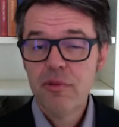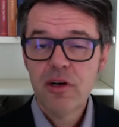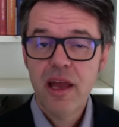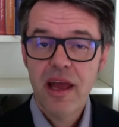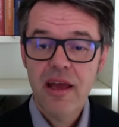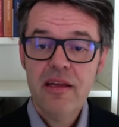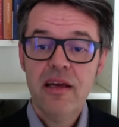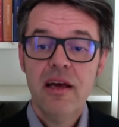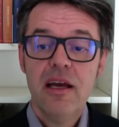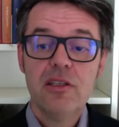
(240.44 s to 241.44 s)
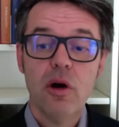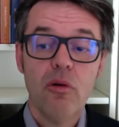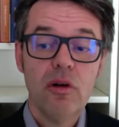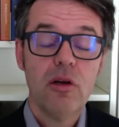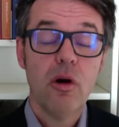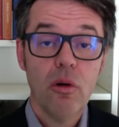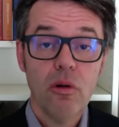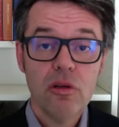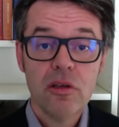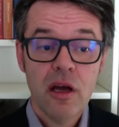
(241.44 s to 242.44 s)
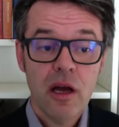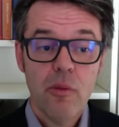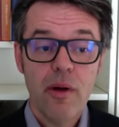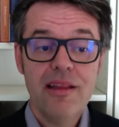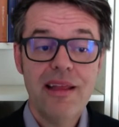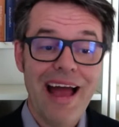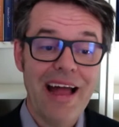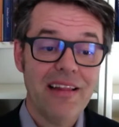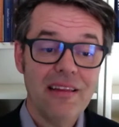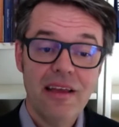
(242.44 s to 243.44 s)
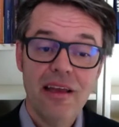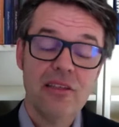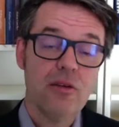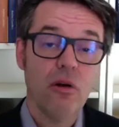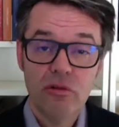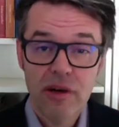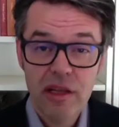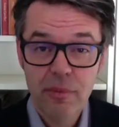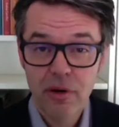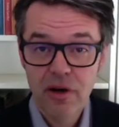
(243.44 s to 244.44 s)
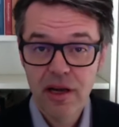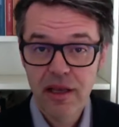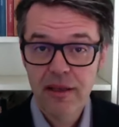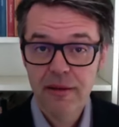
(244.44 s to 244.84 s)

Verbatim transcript: brigade is only called when the attic is already burning.